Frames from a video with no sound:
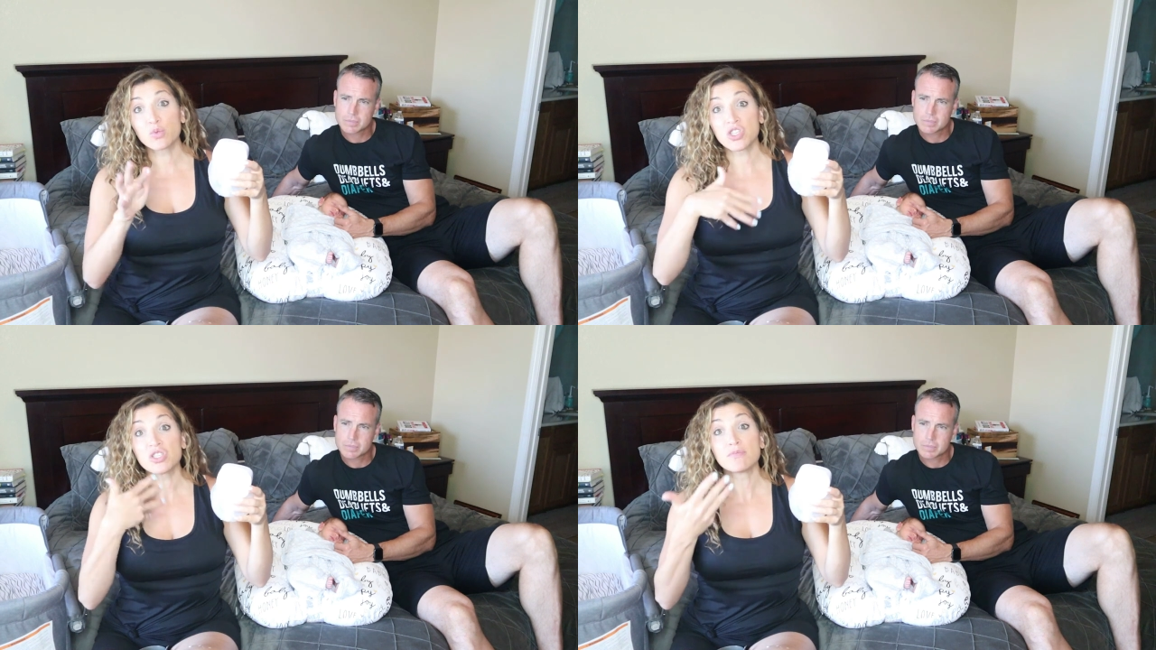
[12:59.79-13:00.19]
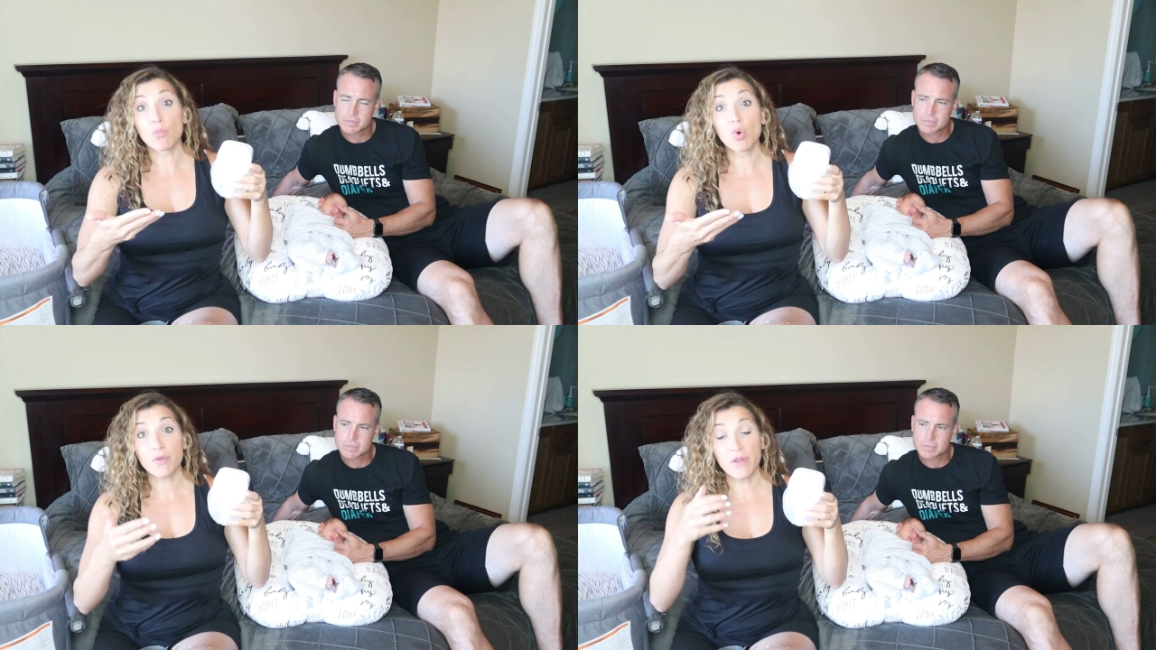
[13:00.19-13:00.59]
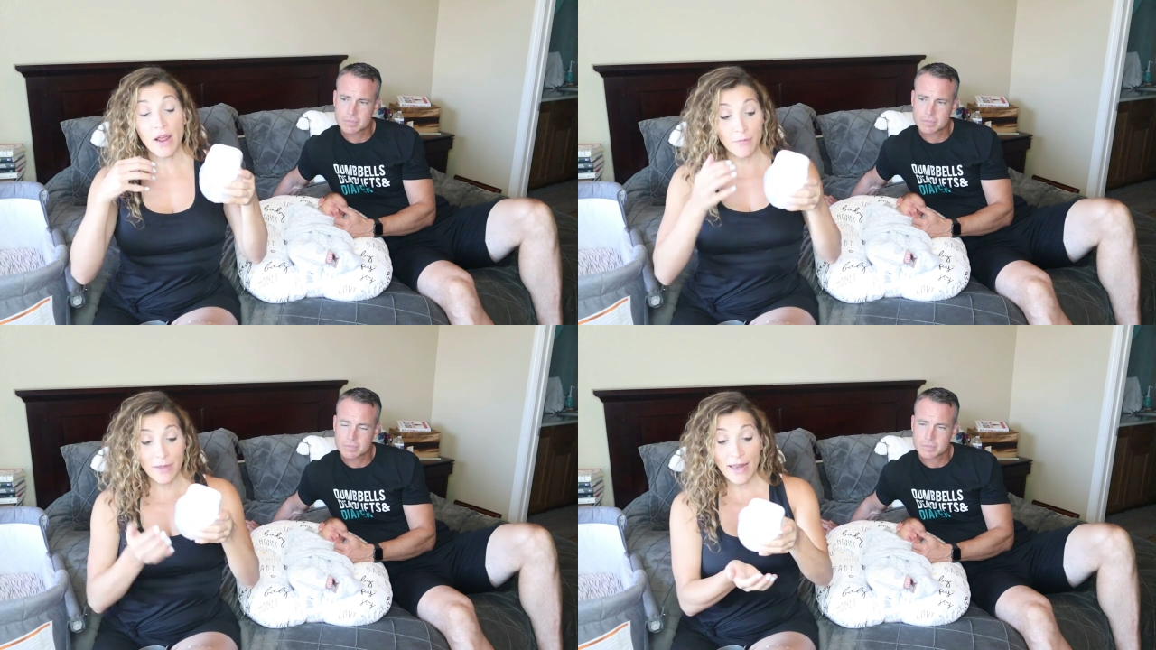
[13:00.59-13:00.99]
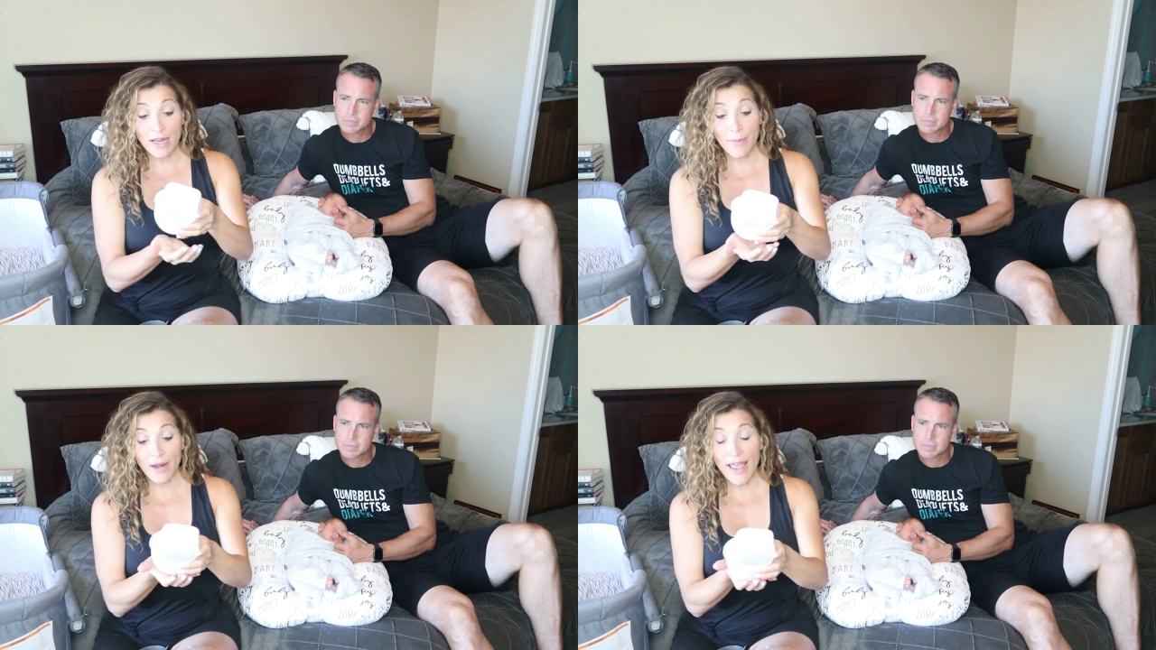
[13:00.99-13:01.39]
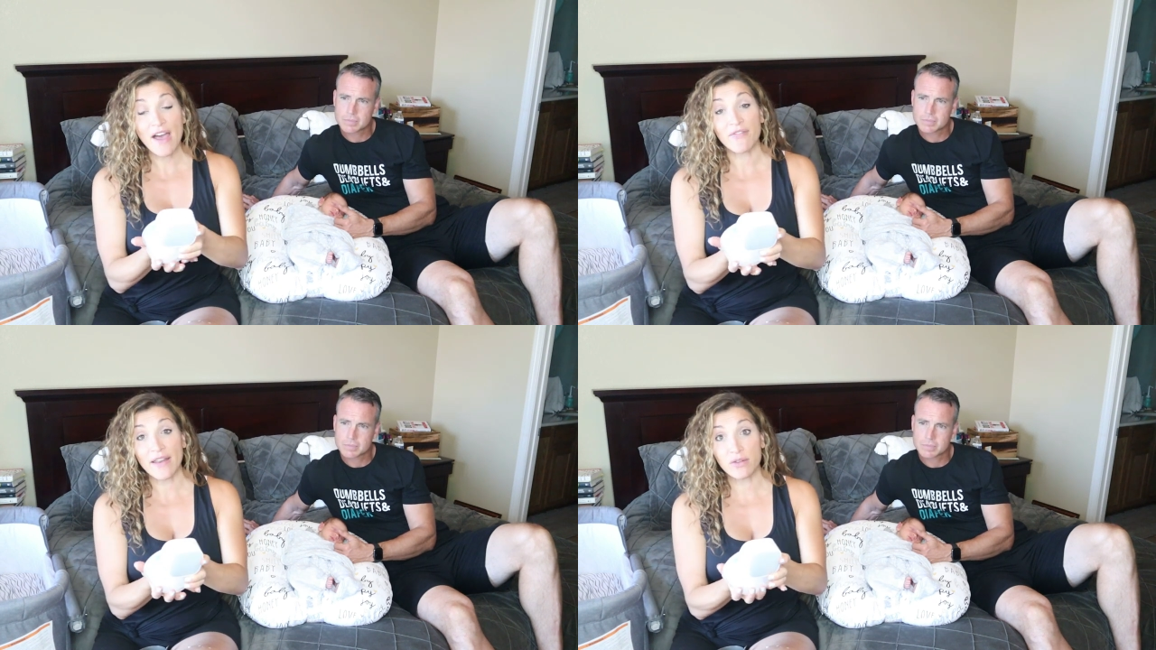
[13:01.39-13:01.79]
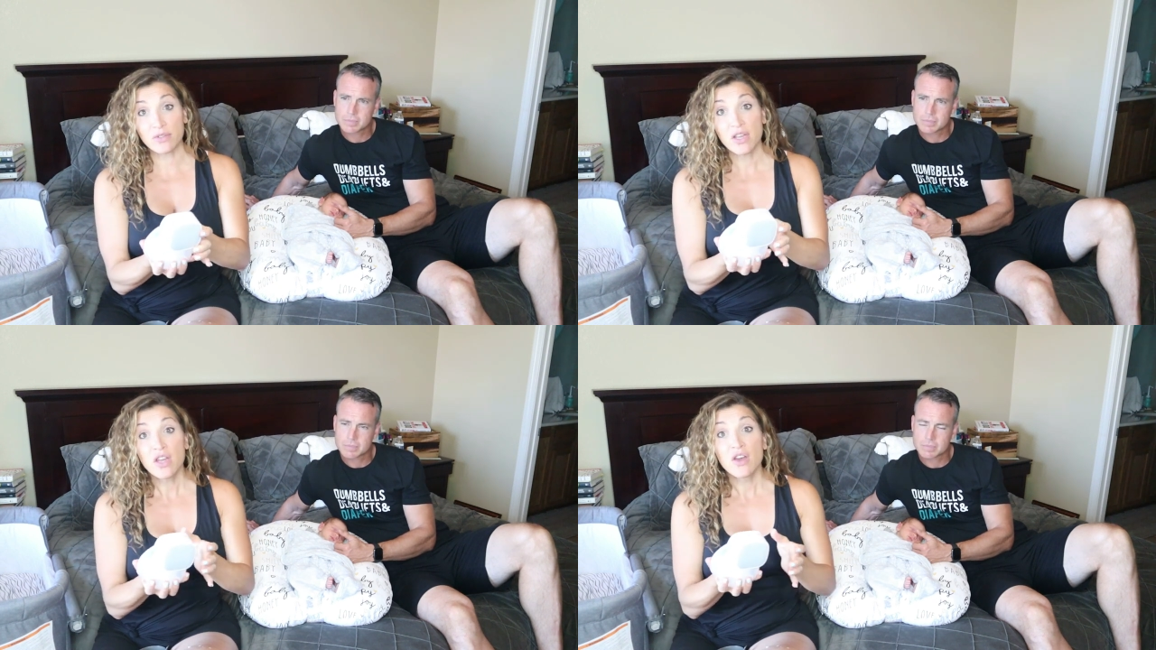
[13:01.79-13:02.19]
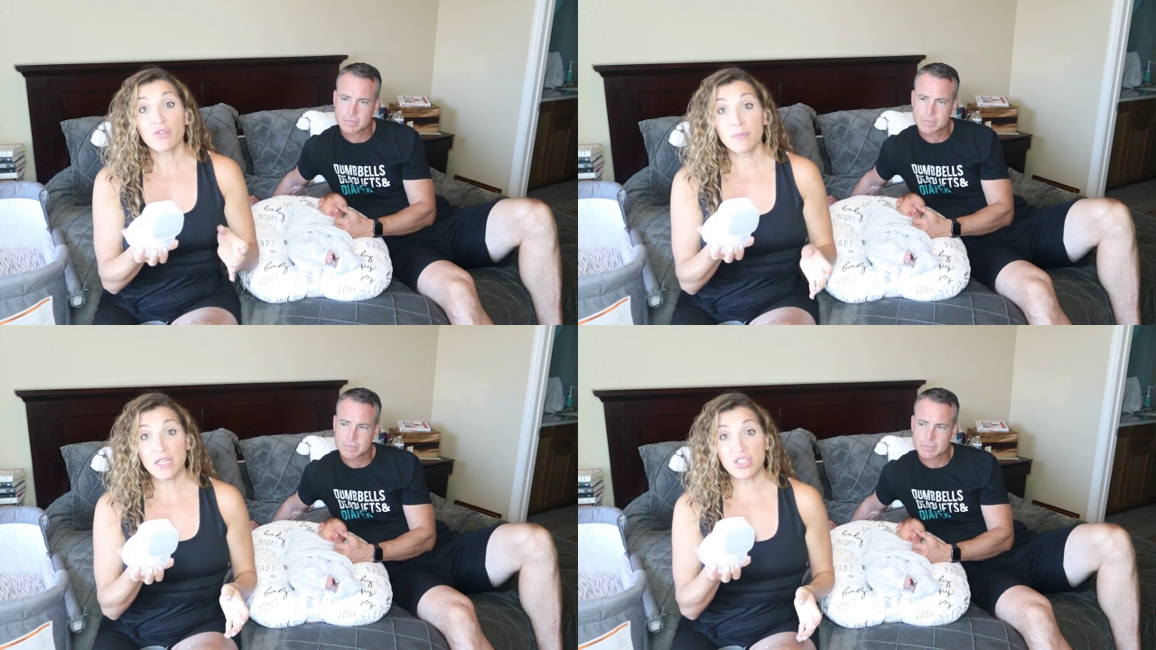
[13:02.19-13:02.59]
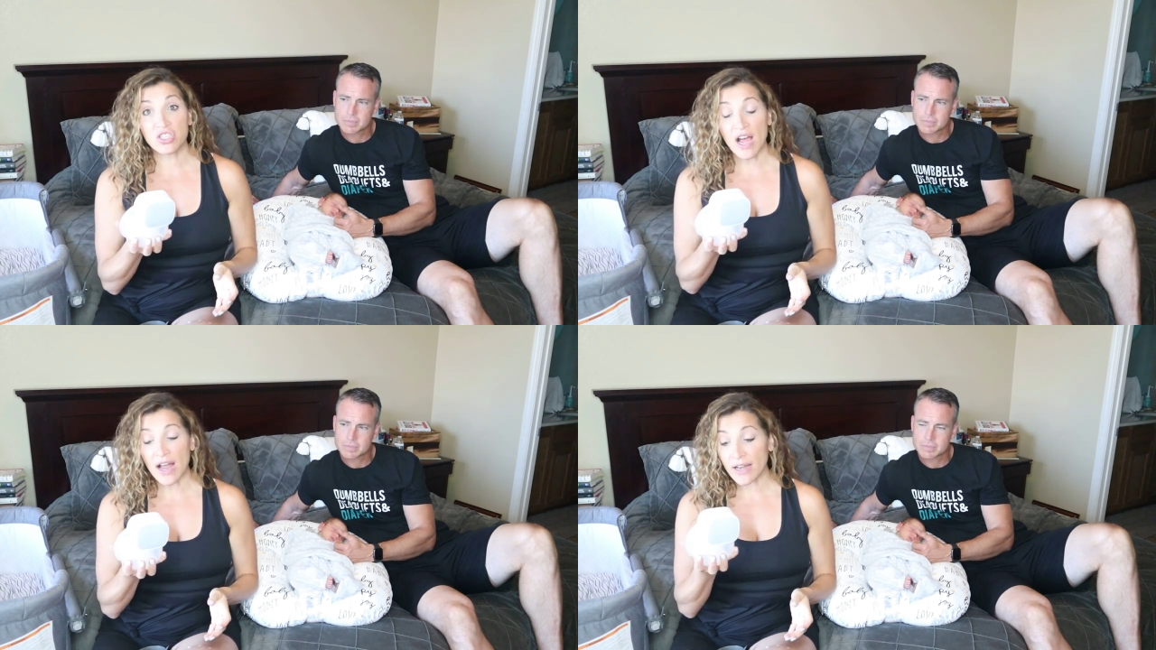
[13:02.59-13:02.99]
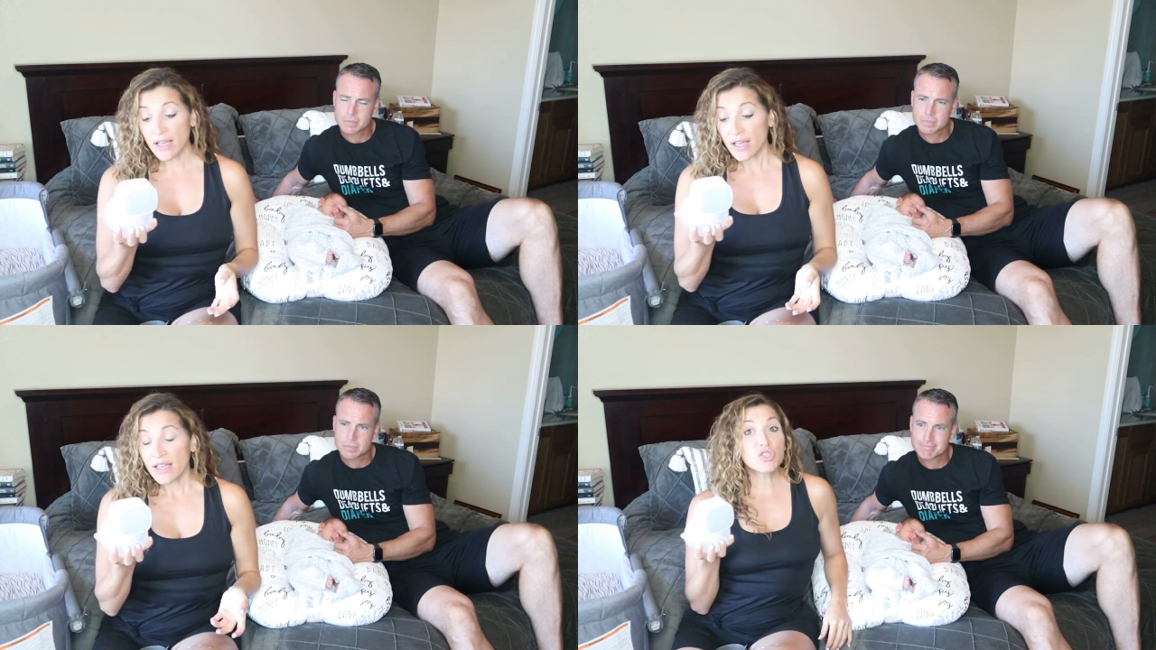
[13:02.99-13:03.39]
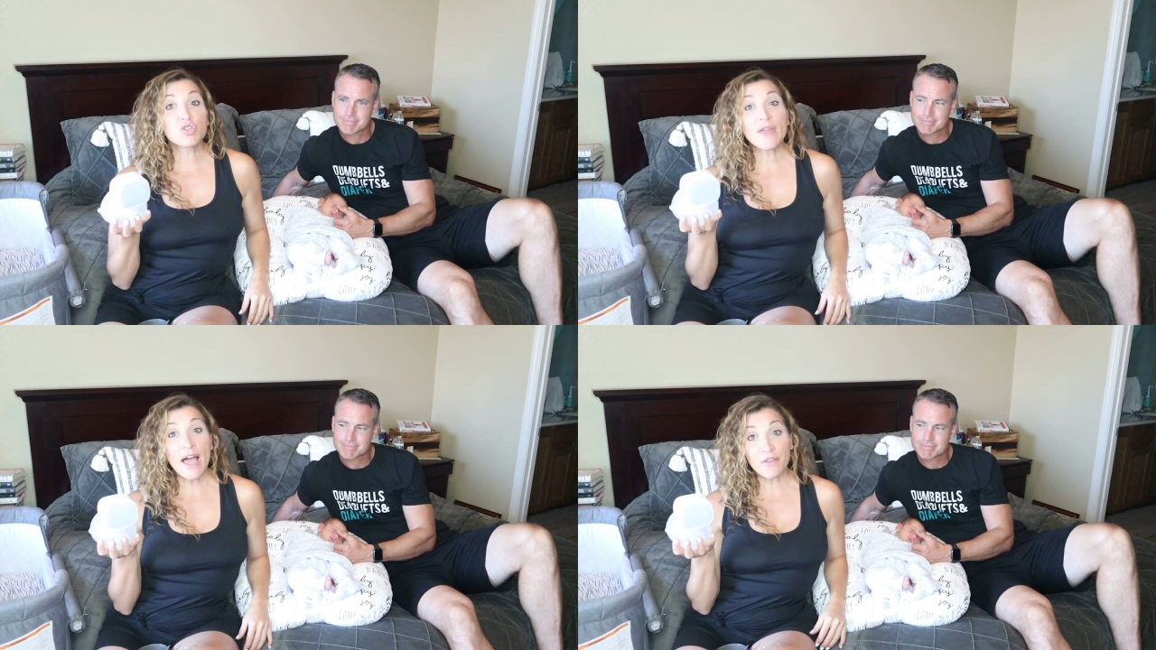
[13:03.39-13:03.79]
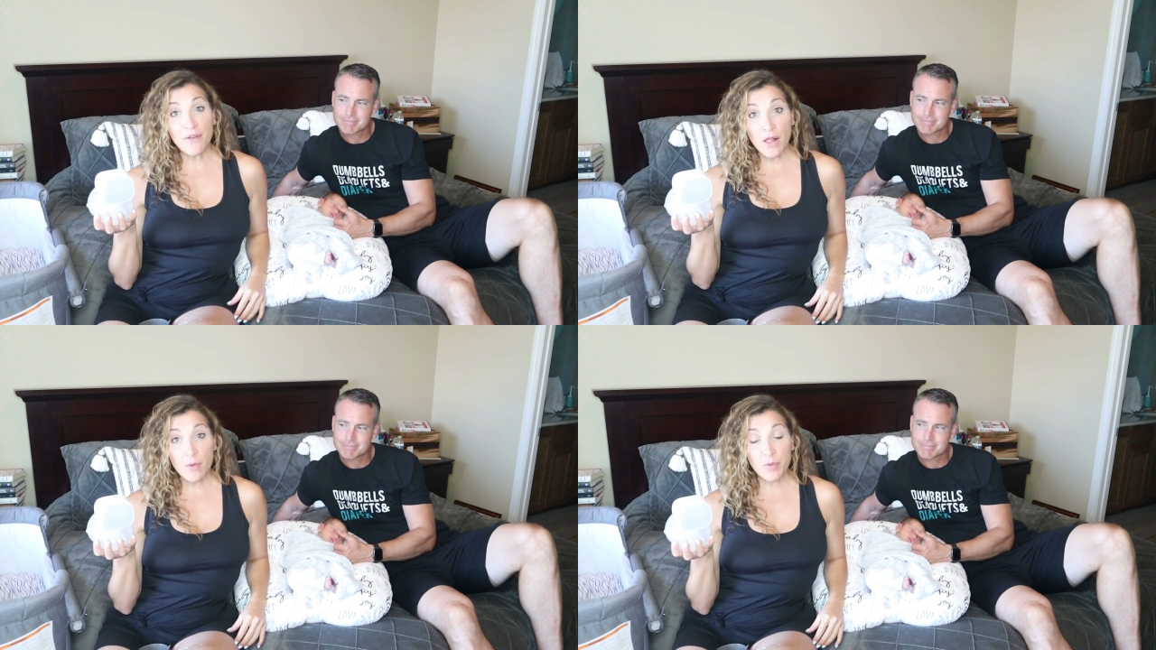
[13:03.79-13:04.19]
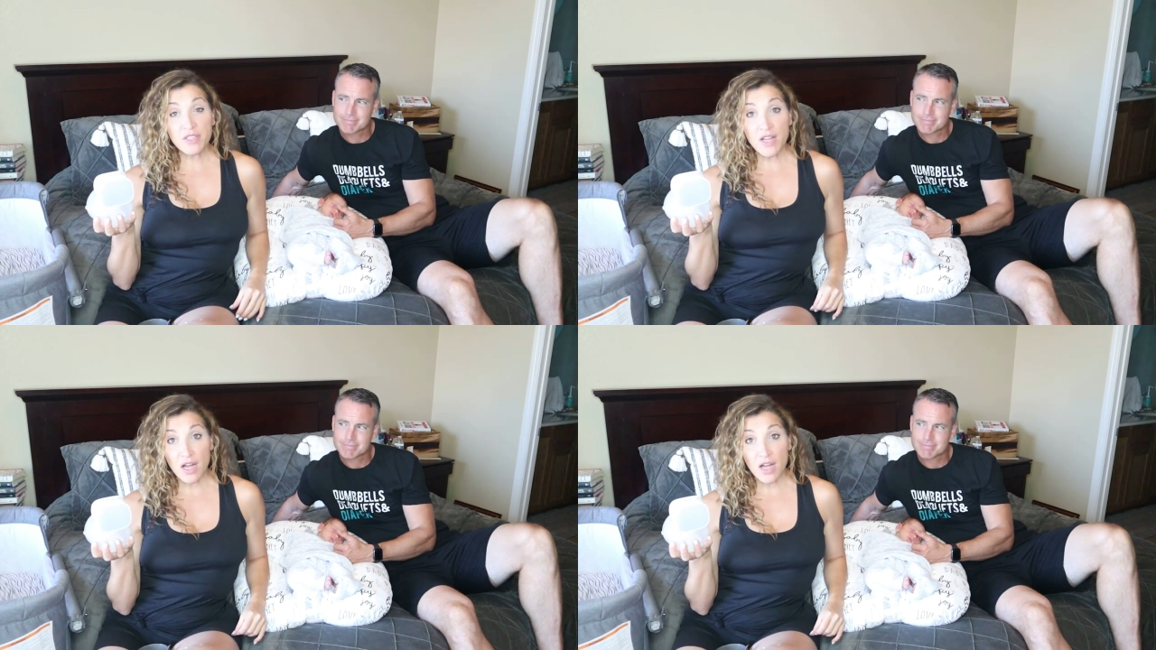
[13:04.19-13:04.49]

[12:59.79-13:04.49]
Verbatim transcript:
Speaker 1: which is more than I've been getting, about a half an ounce from each side. So we had the follow-up with the